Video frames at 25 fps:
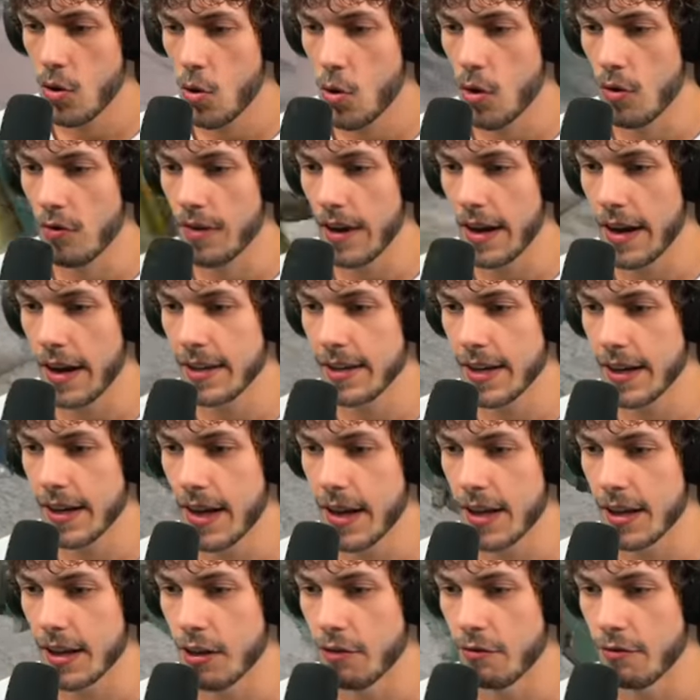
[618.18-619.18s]
Oh, if I hit that
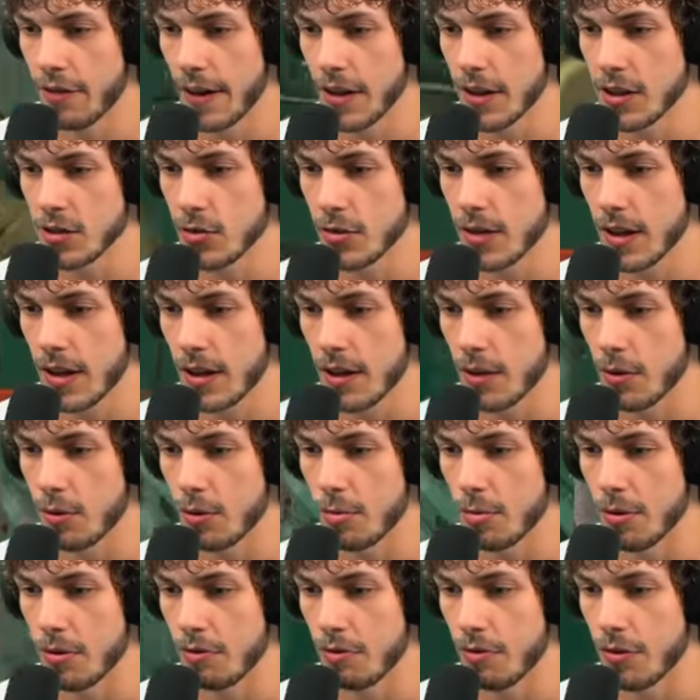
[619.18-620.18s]
guy in the face with that, that would
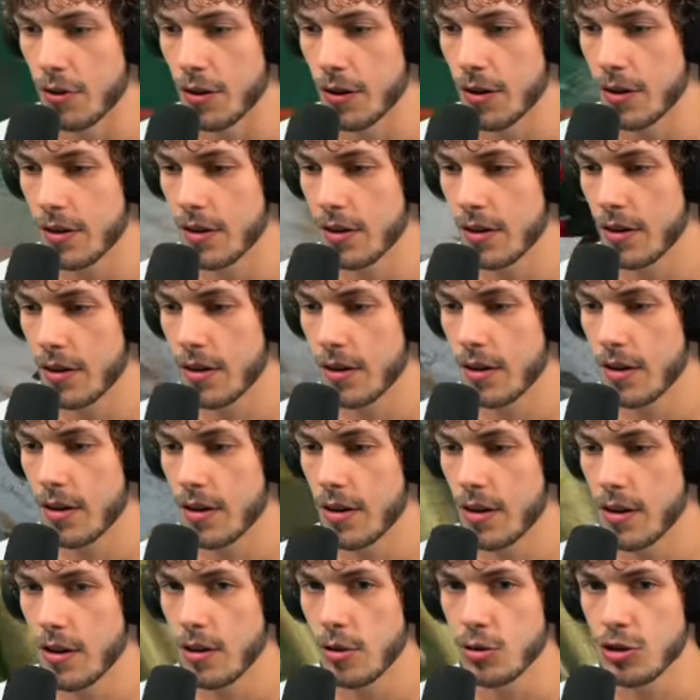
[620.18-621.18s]
have been funny.
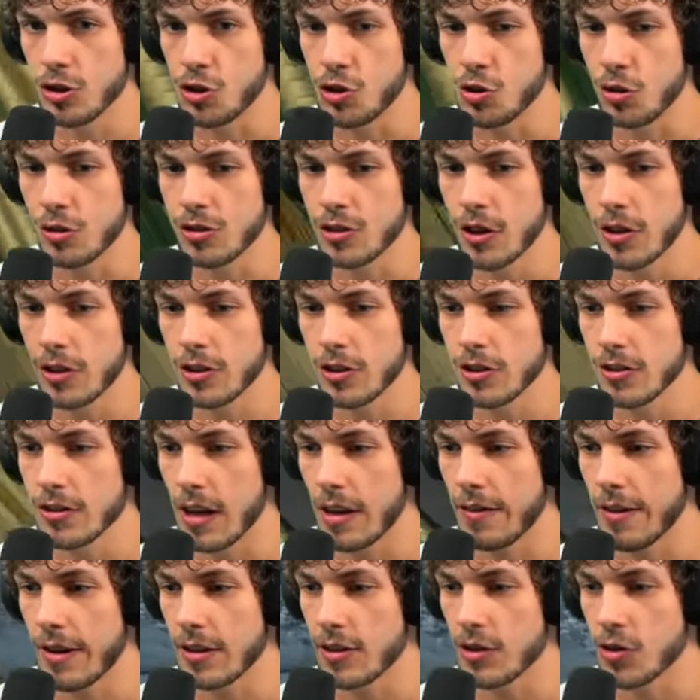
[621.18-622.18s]
Those drill chargers,
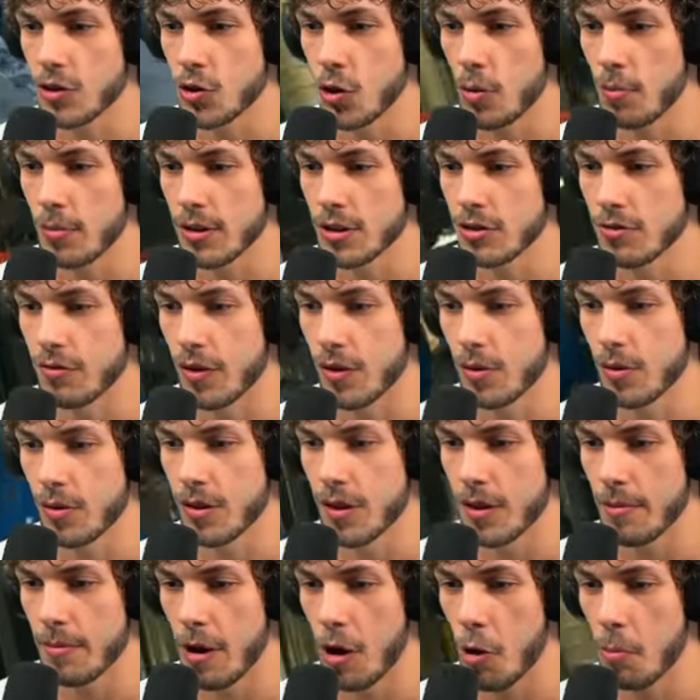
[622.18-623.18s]
I've had so much fun with
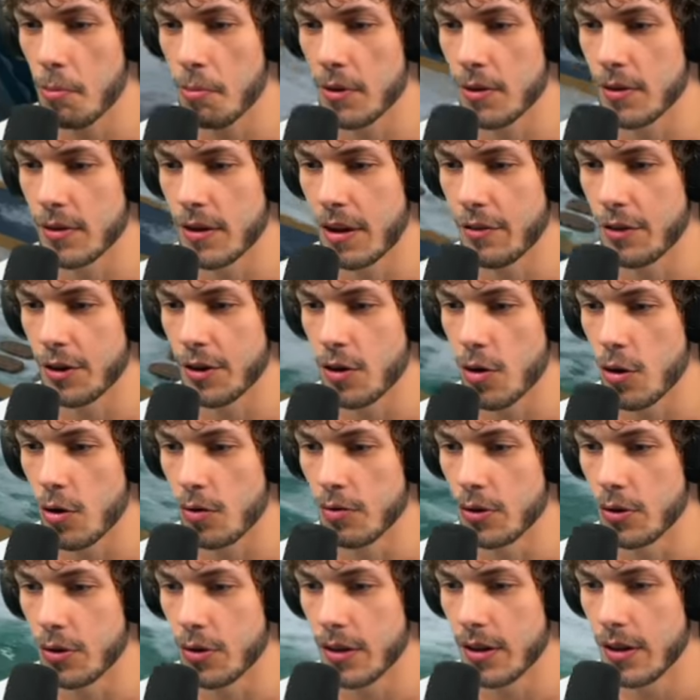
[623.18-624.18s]
them. I hope they're in every Call
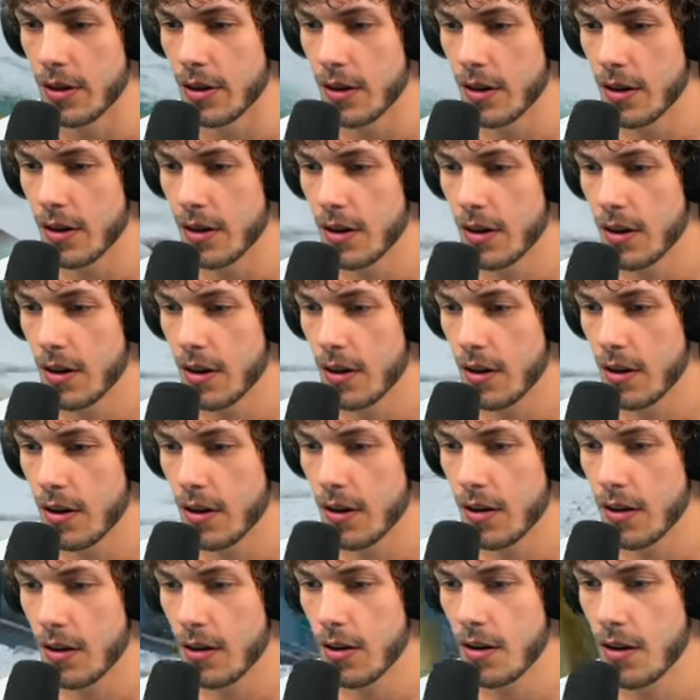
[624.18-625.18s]
of Duty.
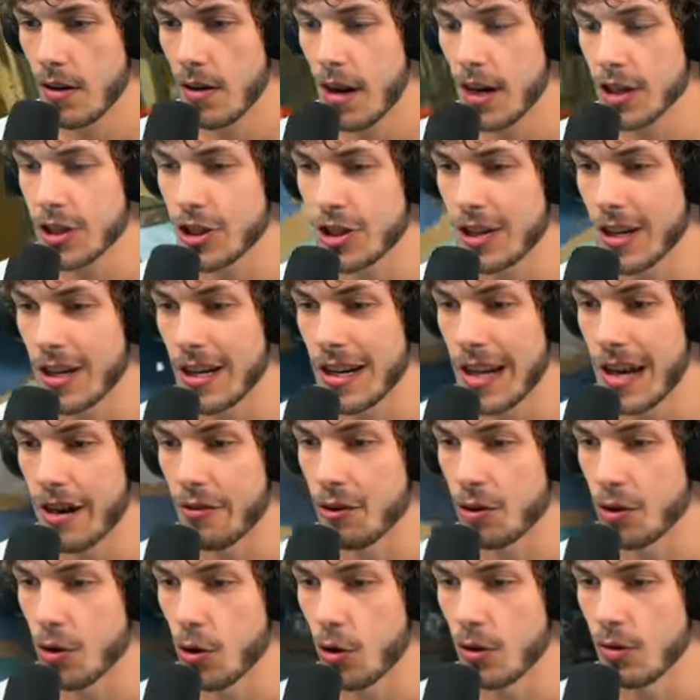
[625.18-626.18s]
Actually, not in
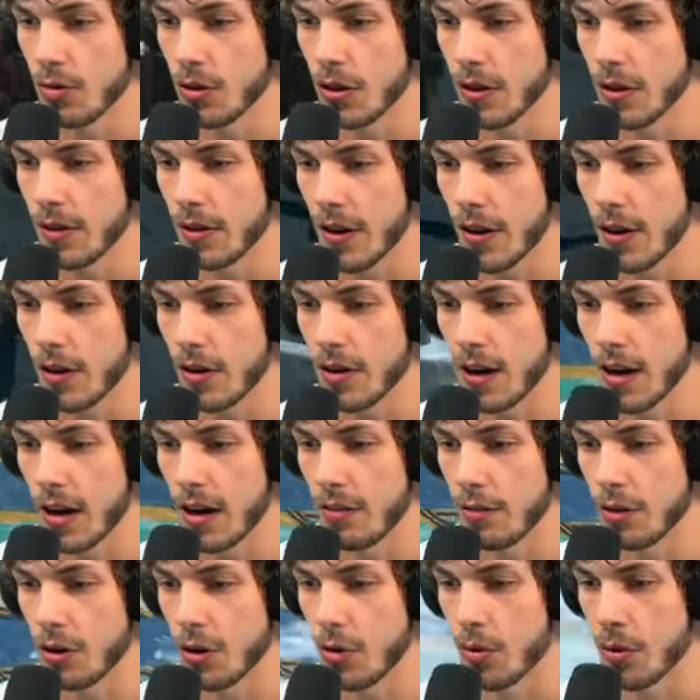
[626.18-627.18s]
every Call of Duty. They are kind
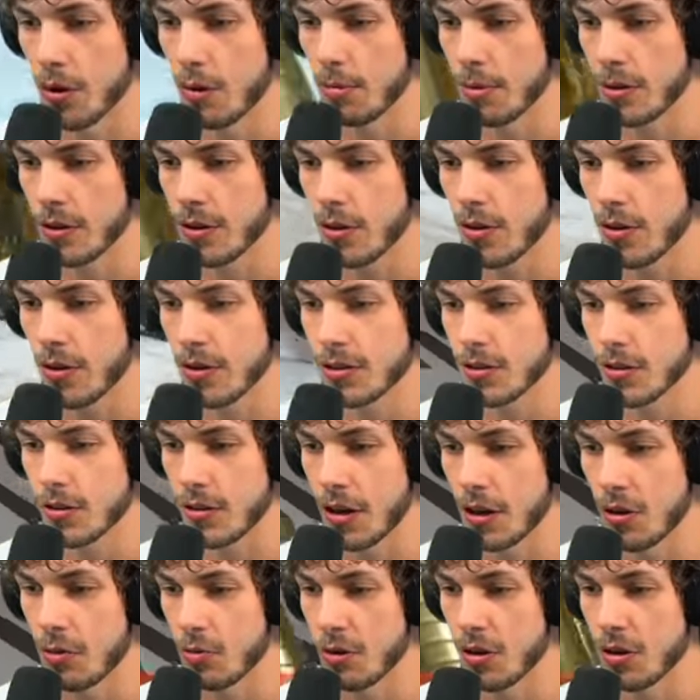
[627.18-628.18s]
of annoying, but they're also,
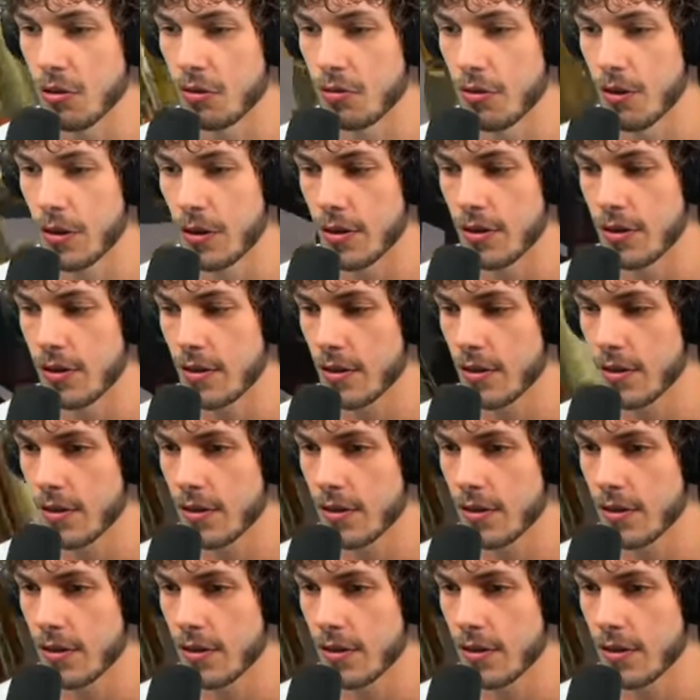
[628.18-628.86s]
like, really fun.